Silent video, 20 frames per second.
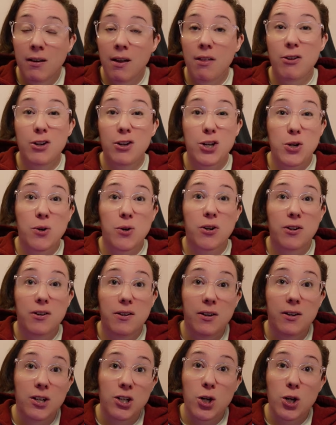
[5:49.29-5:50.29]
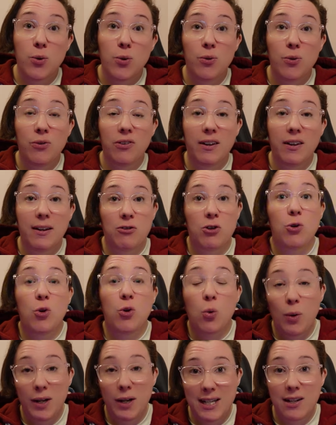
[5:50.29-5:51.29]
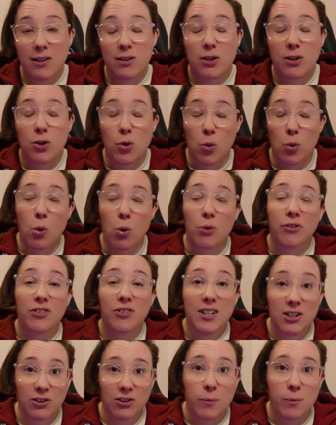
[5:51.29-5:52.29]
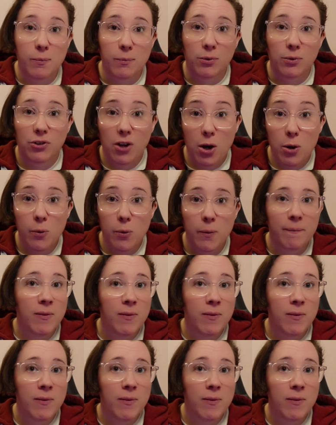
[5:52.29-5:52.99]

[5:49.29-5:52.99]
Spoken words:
that you can use to tweak your system. So